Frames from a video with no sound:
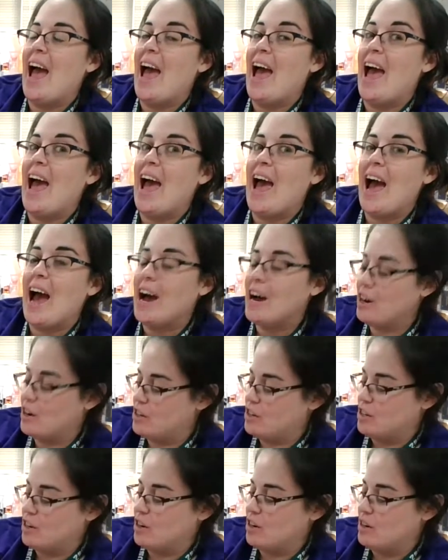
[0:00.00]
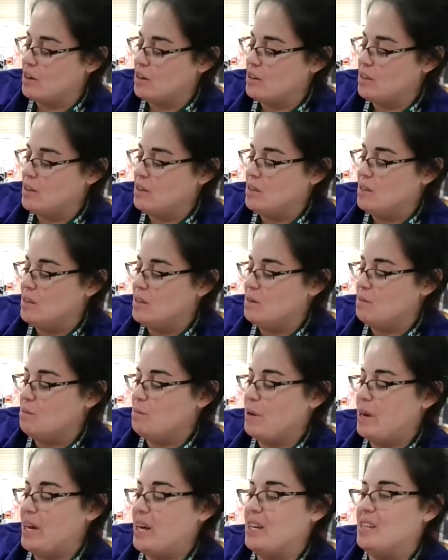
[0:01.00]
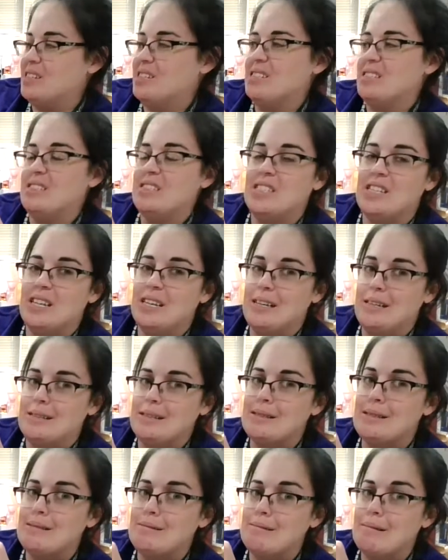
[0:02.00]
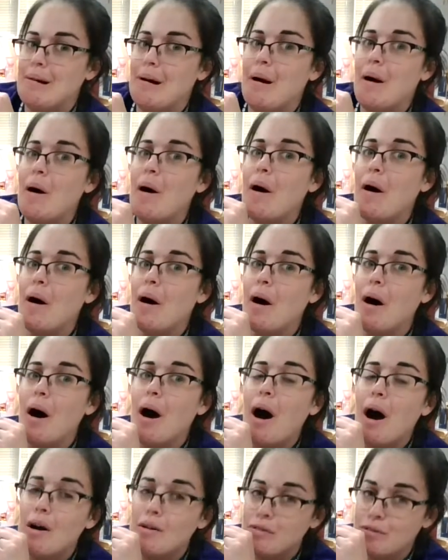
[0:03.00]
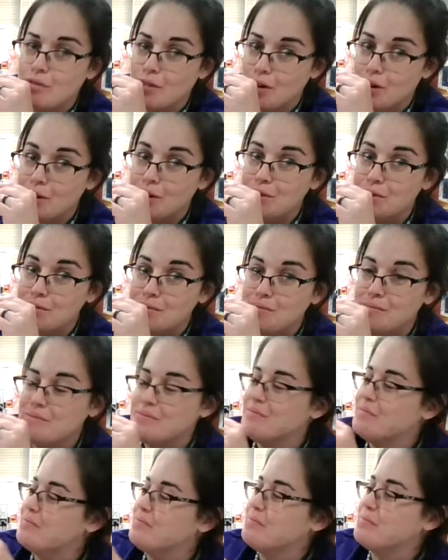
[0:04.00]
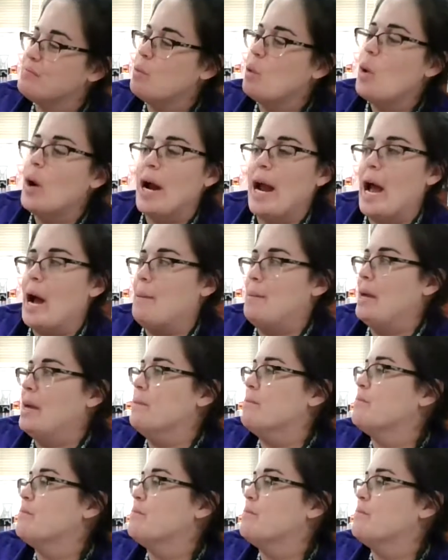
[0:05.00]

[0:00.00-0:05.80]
actor, but she is awful. Poor Abby.